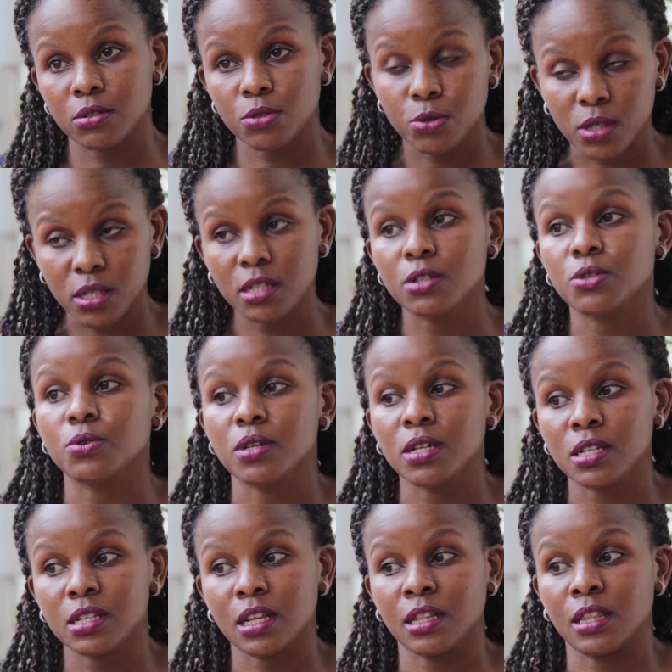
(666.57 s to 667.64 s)
to see to
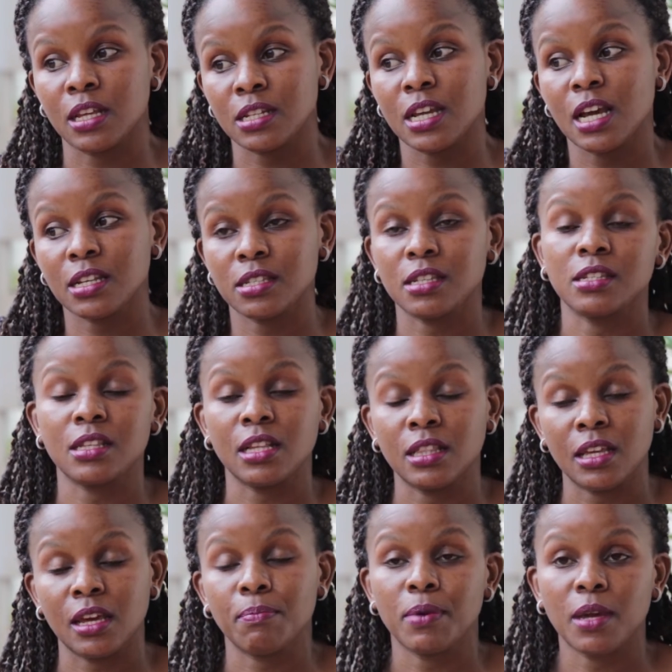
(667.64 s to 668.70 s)
it that the taxes that
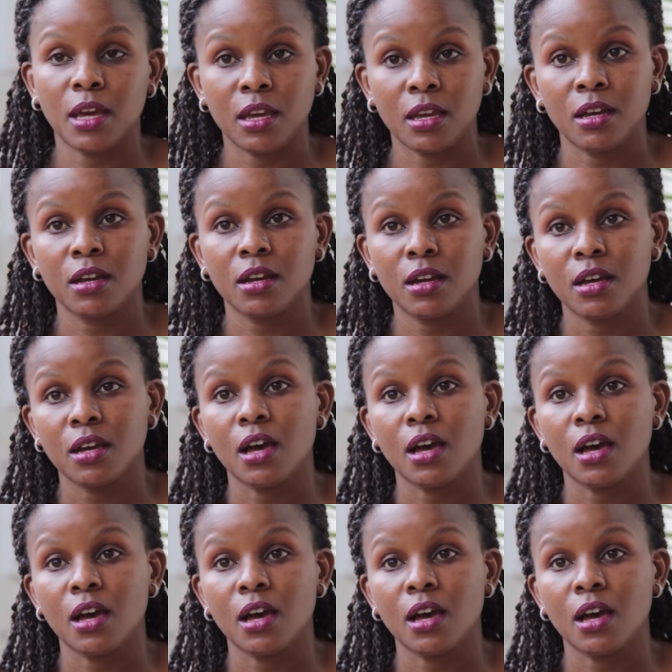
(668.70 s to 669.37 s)
they are paying